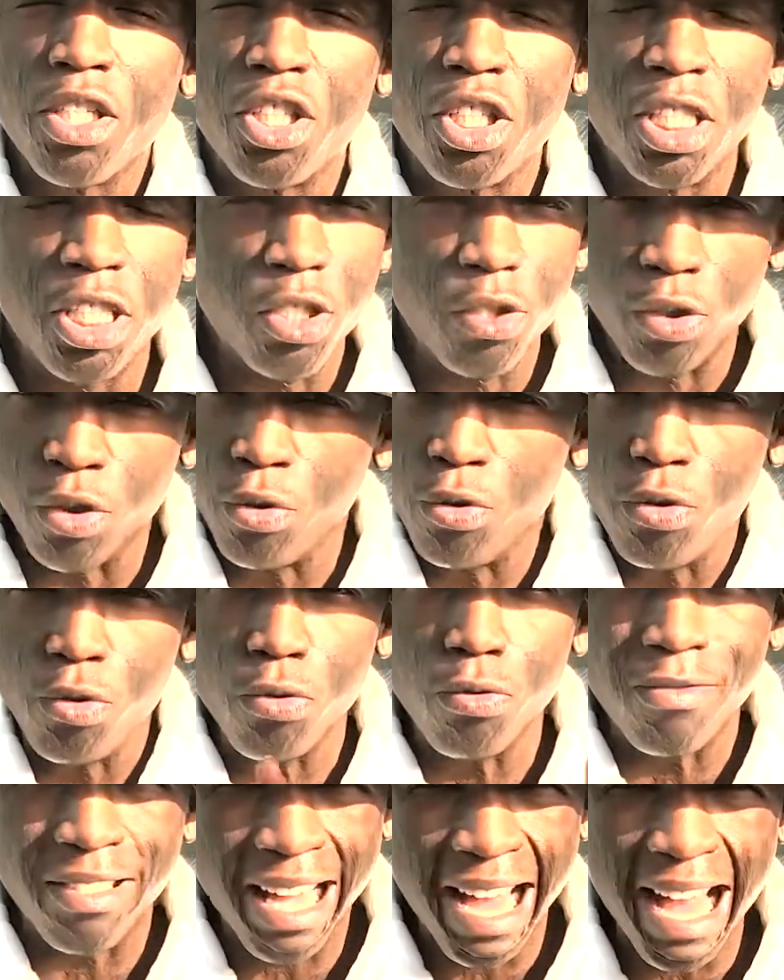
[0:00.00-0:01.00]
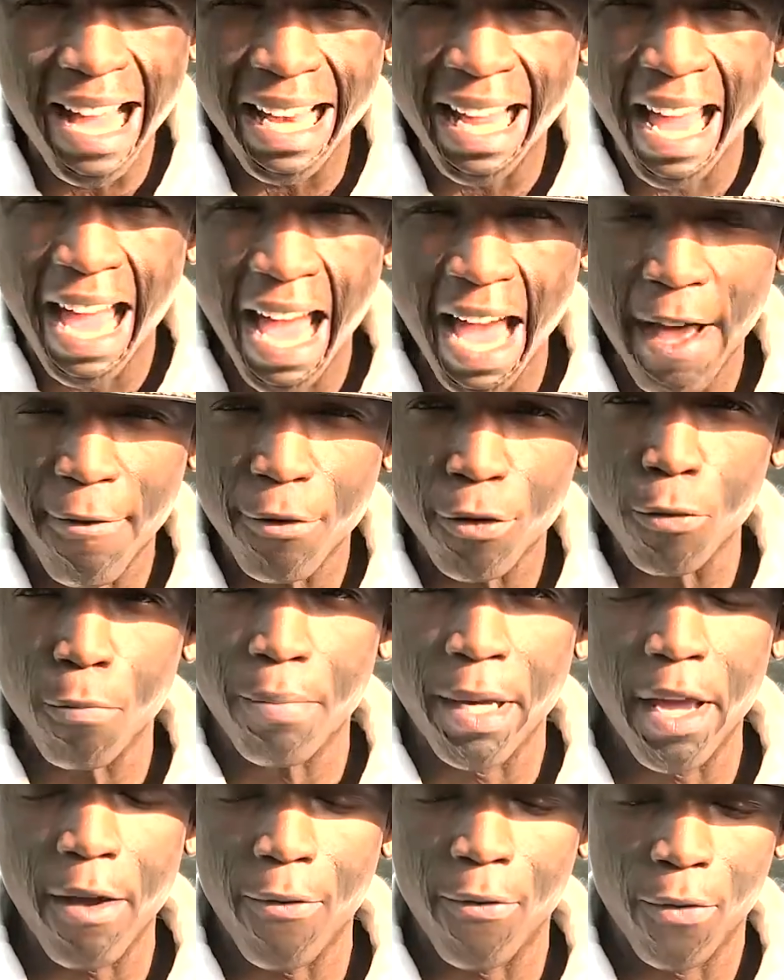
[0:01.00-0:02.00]
you do not have to
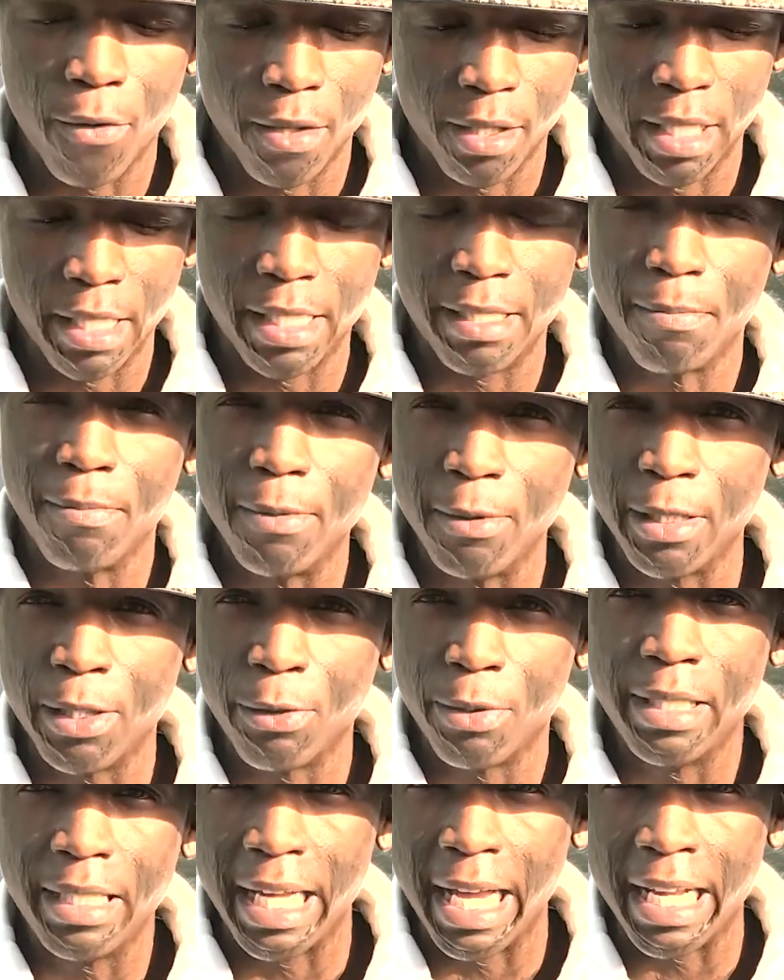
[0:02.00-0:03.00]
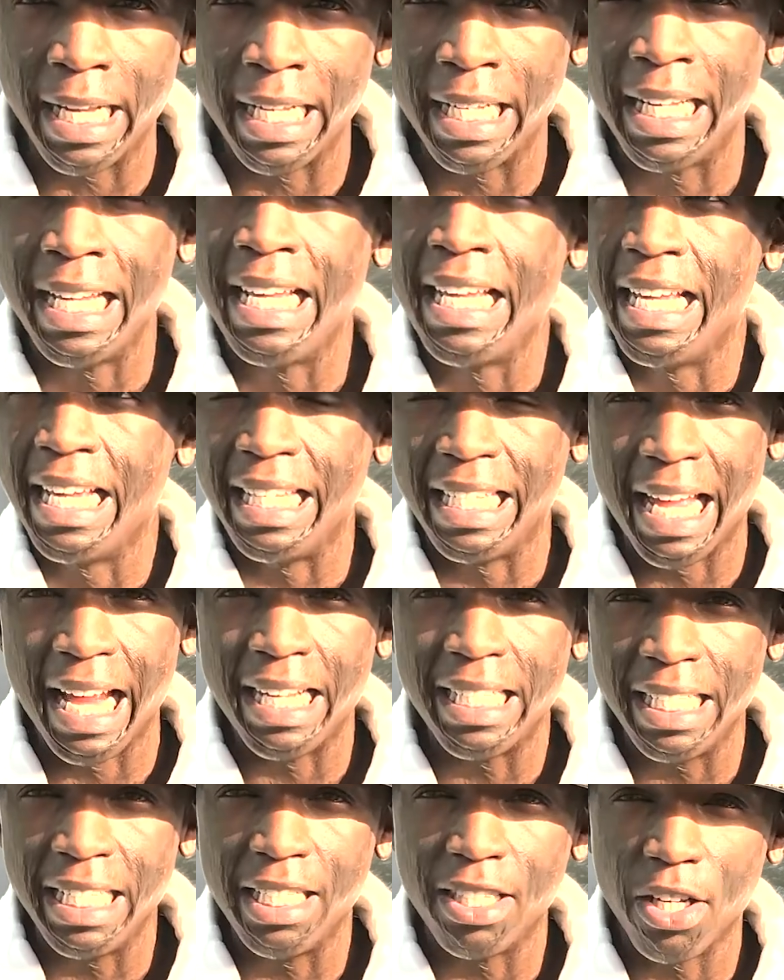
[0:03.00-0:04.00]
pay for. This was created in
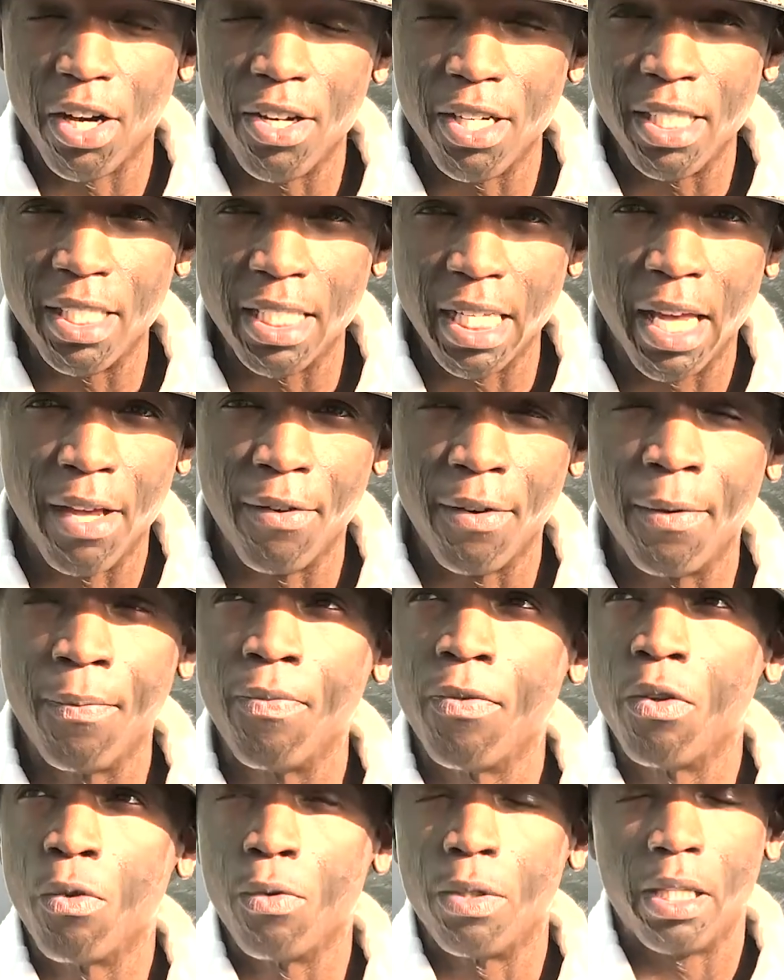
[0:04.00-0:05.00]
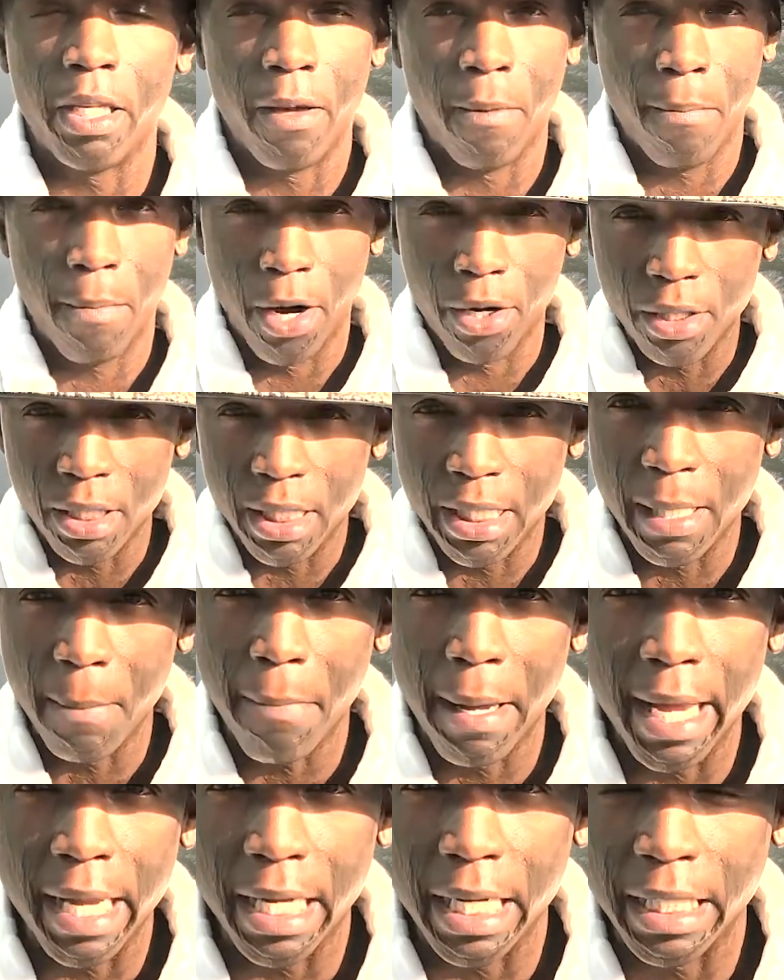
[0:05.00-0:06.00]
1937 with the Emergency
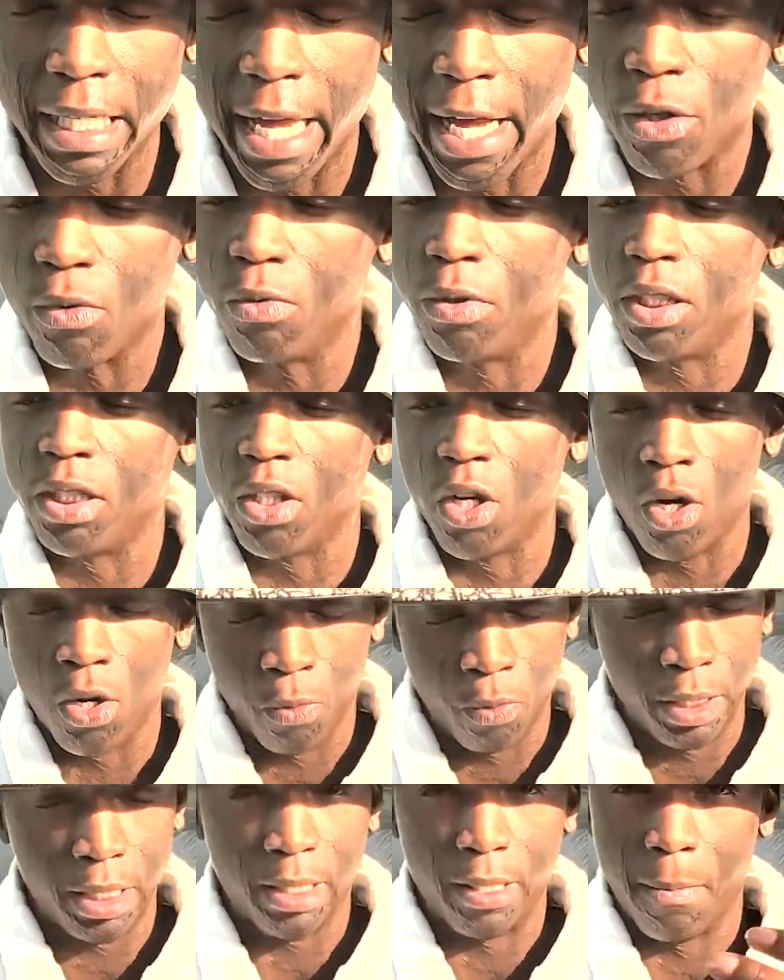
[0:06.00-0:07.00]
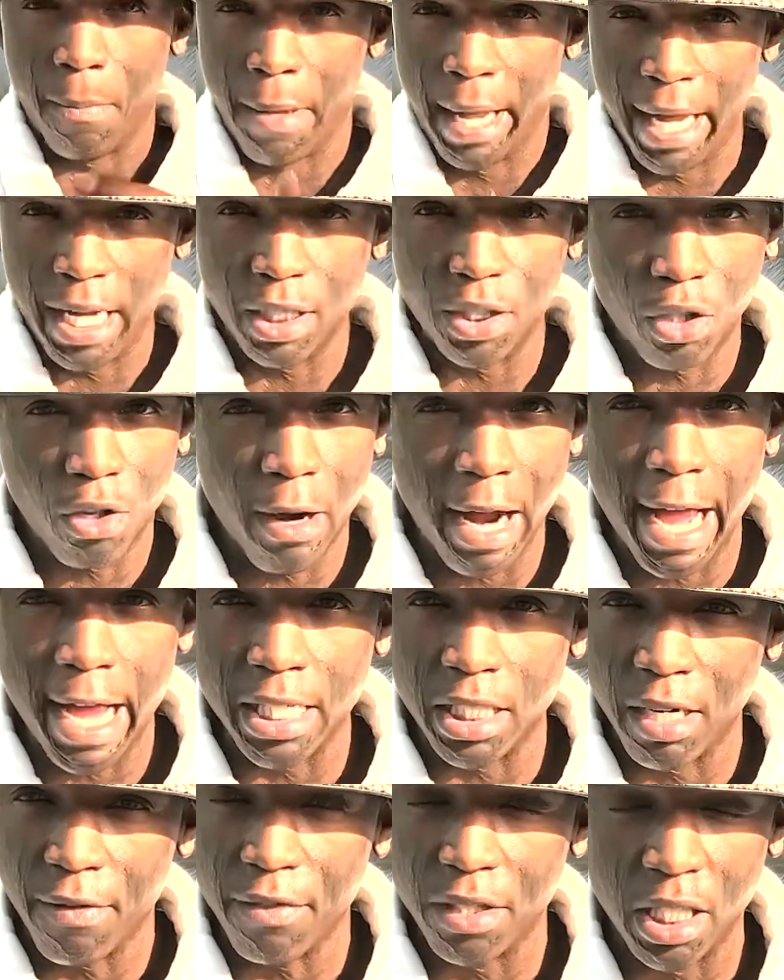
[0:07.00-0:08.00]
Banking Act. When the banks
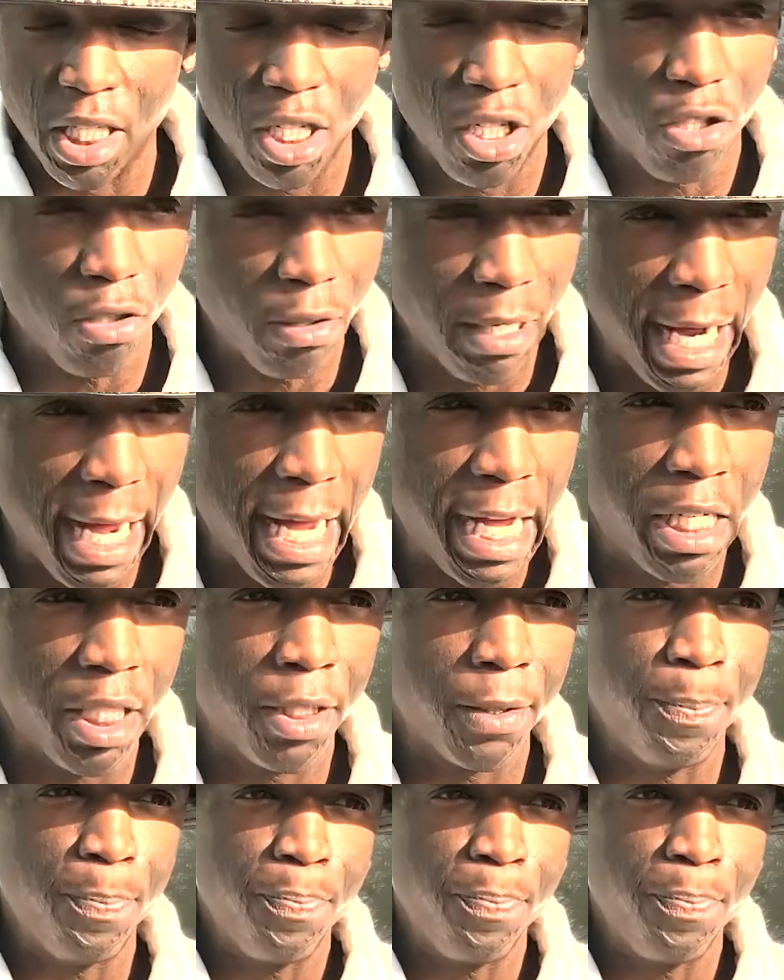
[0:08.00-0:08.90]
crashed, everything crashed,